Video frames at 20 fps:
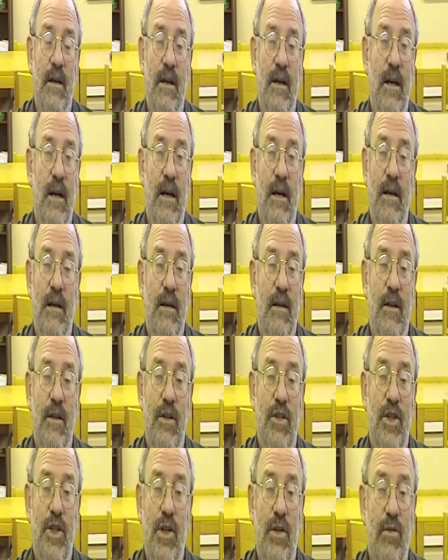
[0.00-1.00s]
uh,
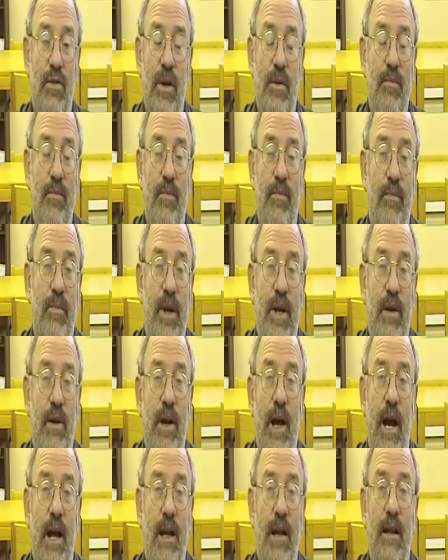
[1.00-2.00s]
children
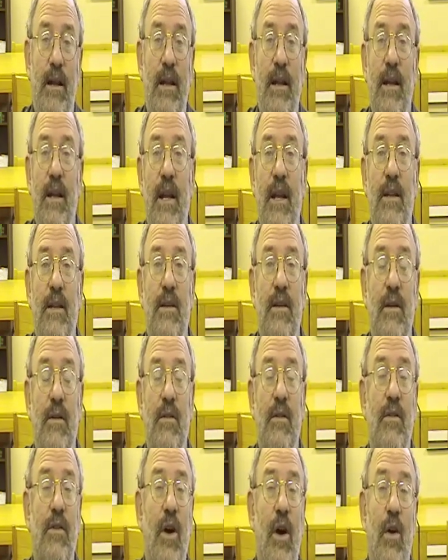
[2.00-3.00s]
periodically need
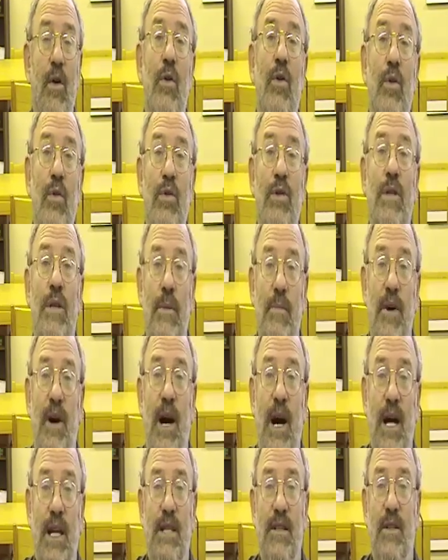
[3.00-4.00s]
to know who's the
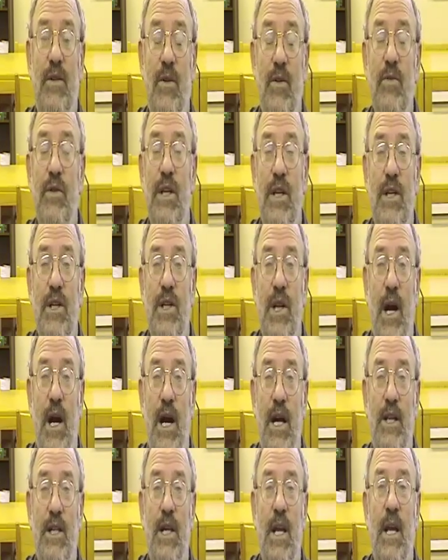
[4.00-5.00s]
boss, who's in
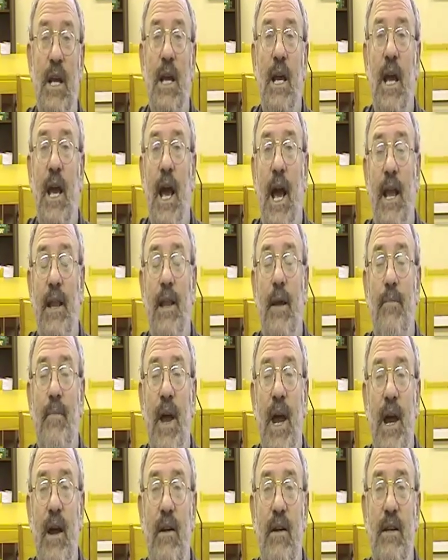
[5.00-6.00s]
charge, and that
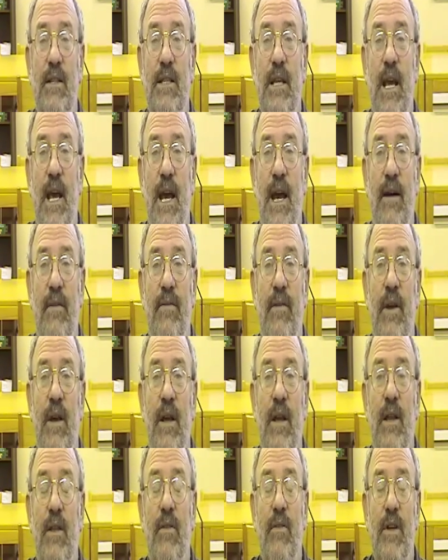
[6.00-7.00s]
parents have
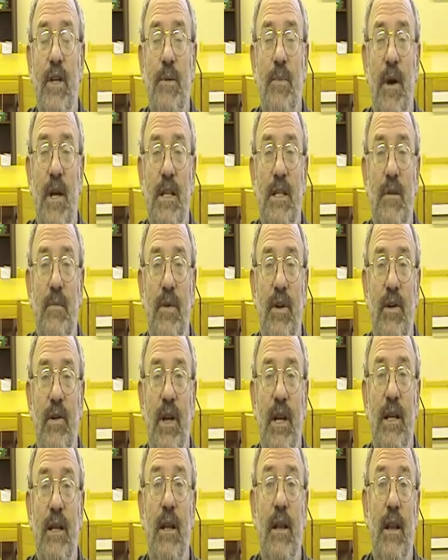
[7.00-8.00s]
the
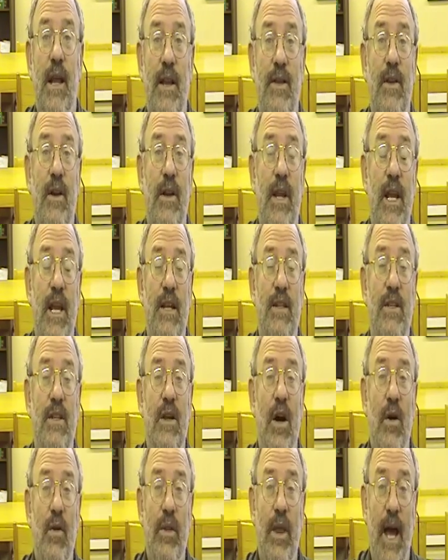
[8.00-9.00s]
responsibility to let their kids
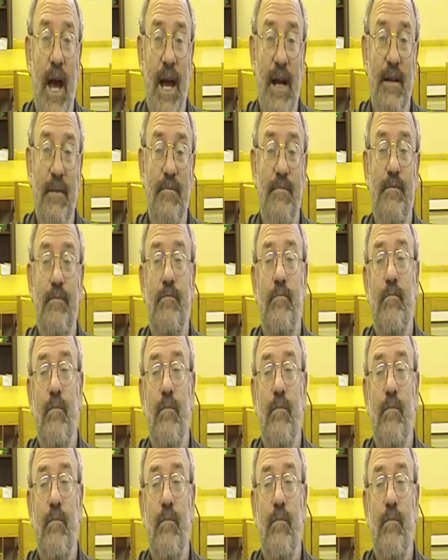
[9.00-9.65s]
know that,